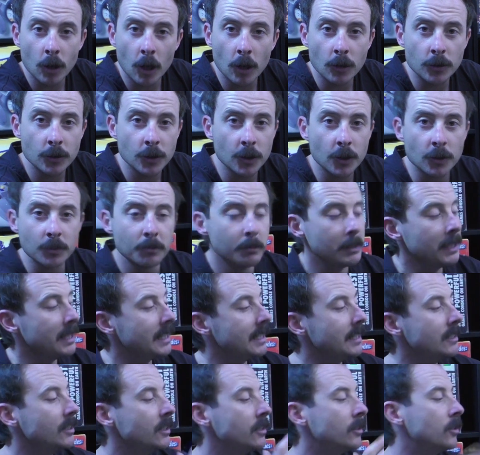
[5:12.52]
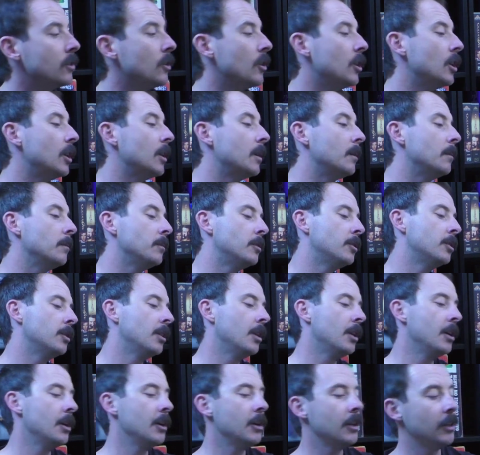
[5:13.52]
consoles millions of
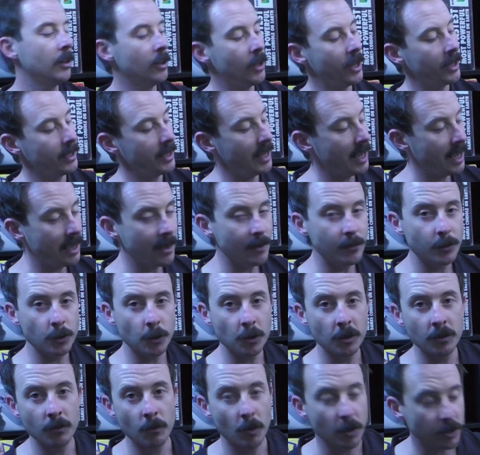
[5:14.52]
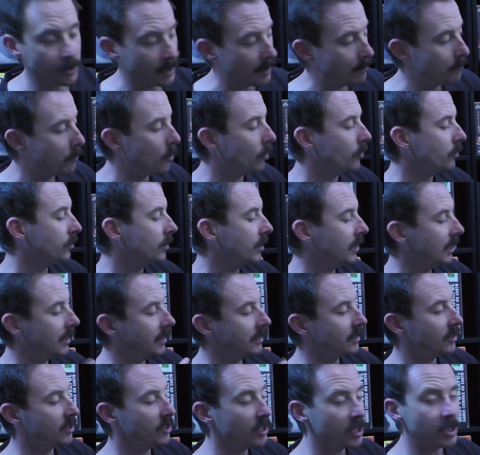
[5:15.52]
times. Like, yeah, I'm sure you've watched
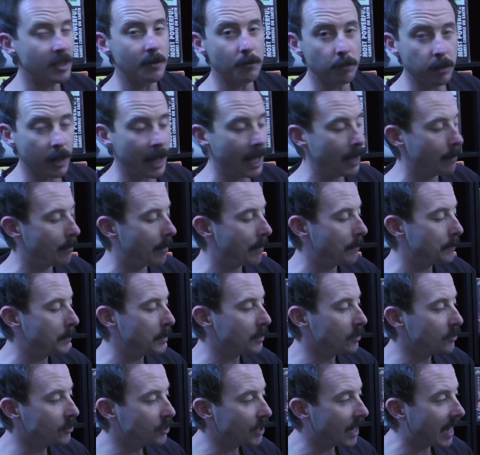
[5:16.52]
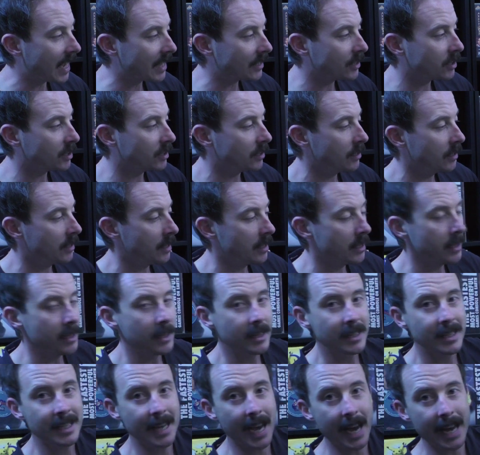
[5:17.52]
unboxings. It's just a plain one, but just
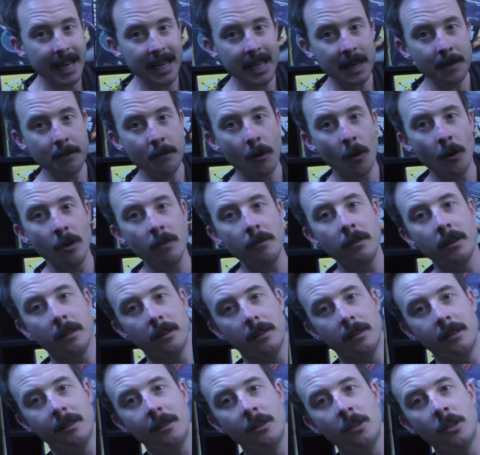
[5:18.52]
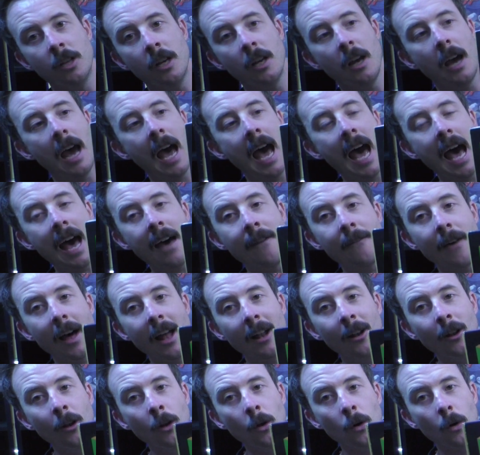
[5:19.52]
take a moment to have
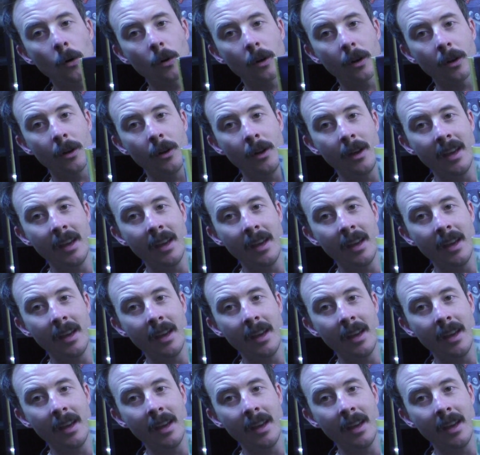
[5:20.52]
a look